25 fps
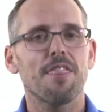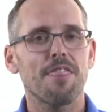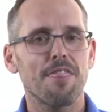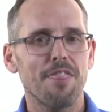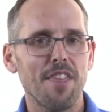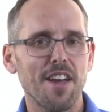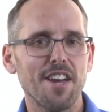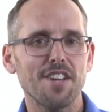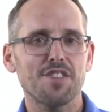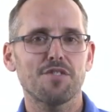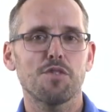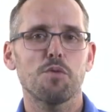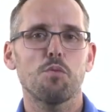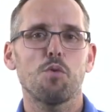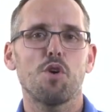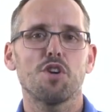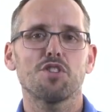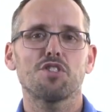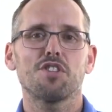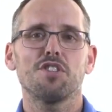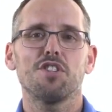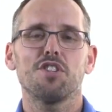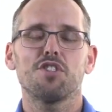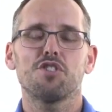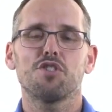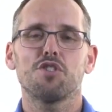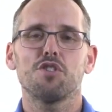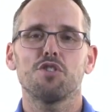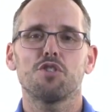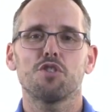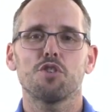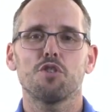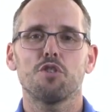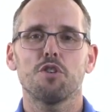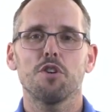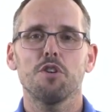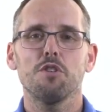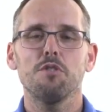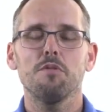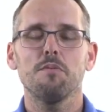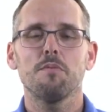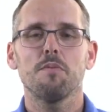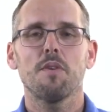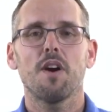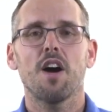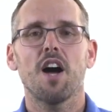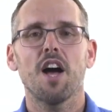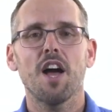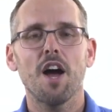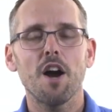Thanks for watching this tutorial.
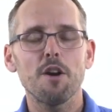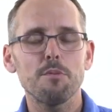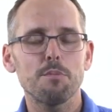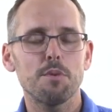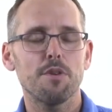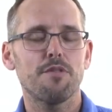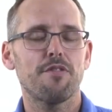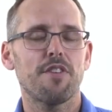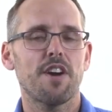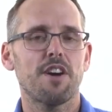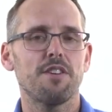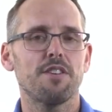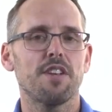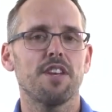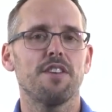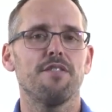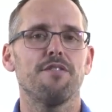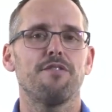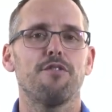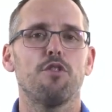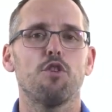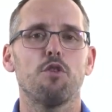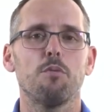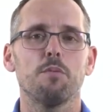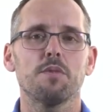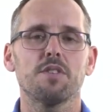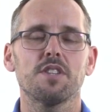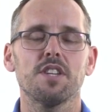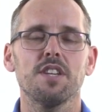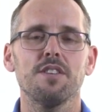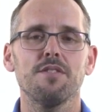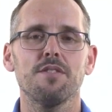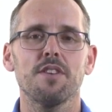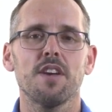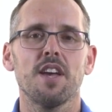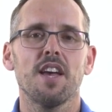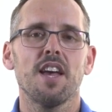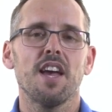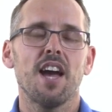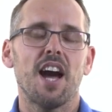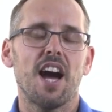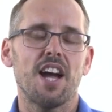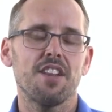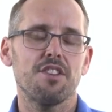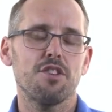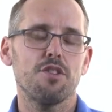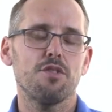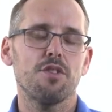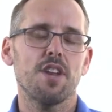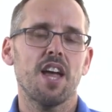I hope you found it informative
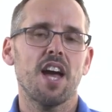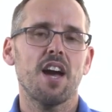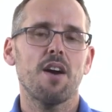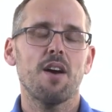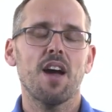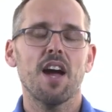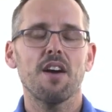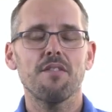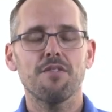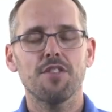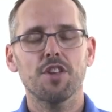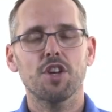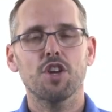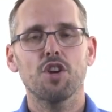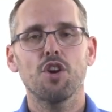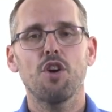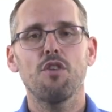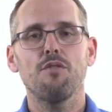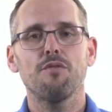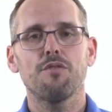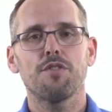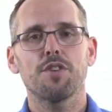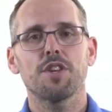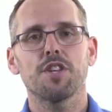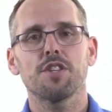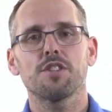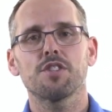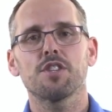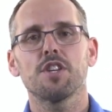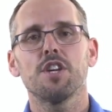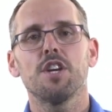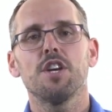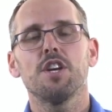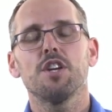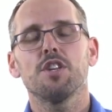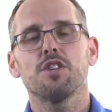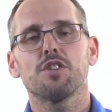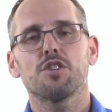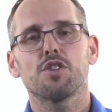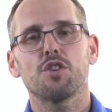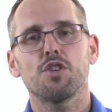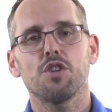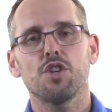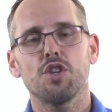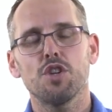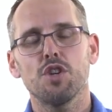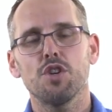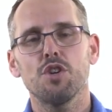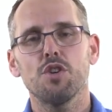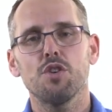and you now have the confidence to
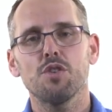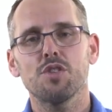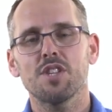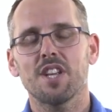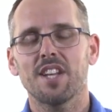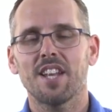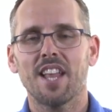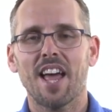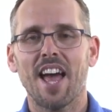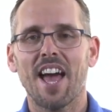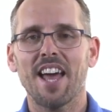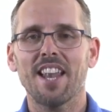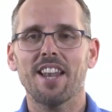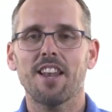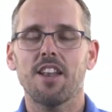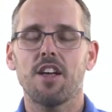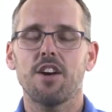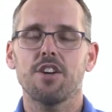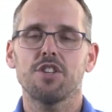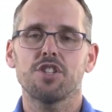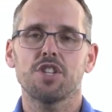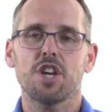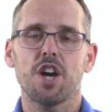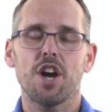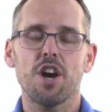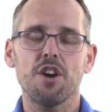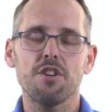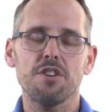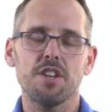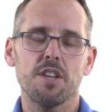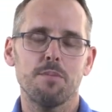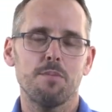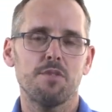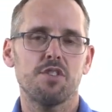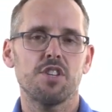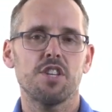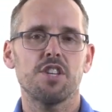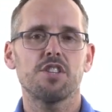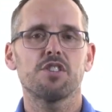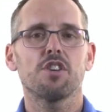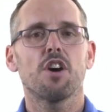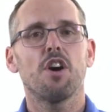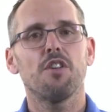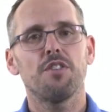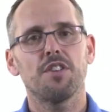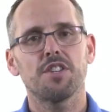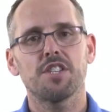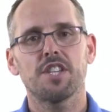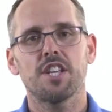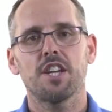use and analyze your own images
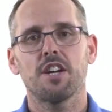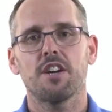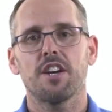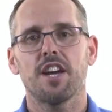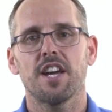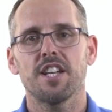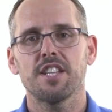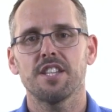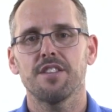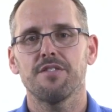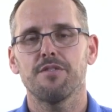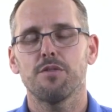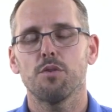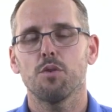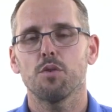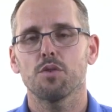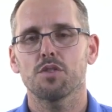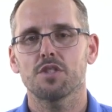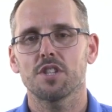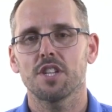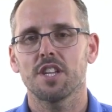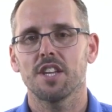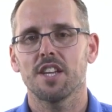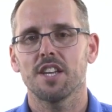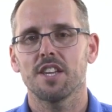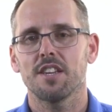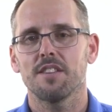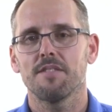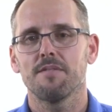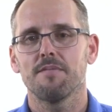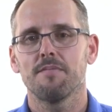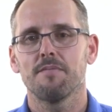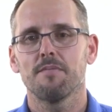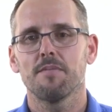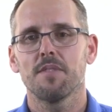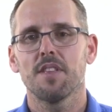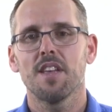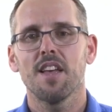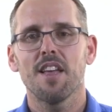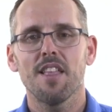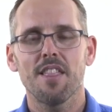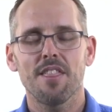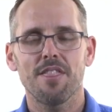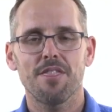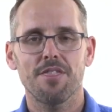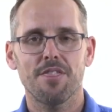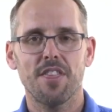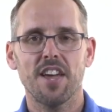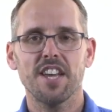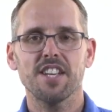on the TI-84CE.
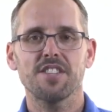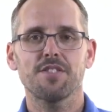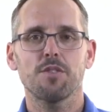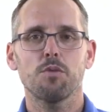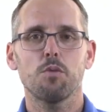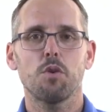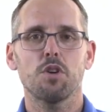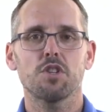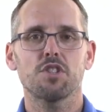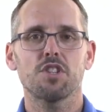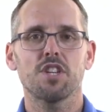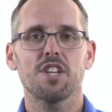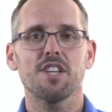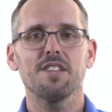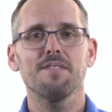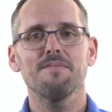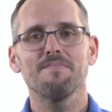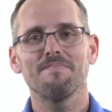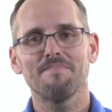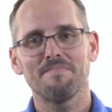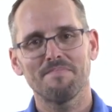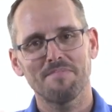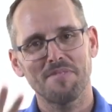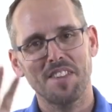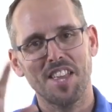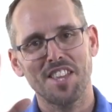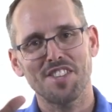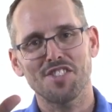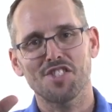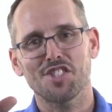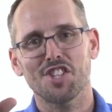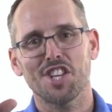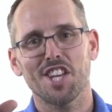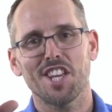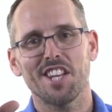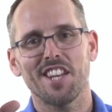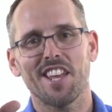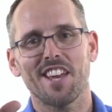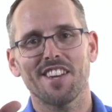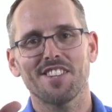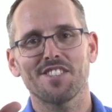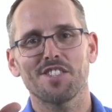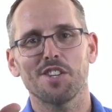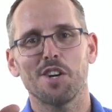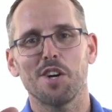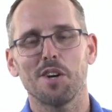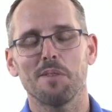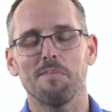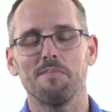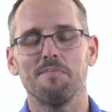Thanks for watching and see you next
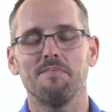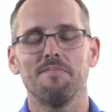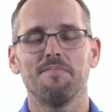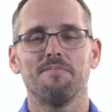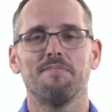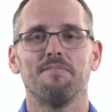time.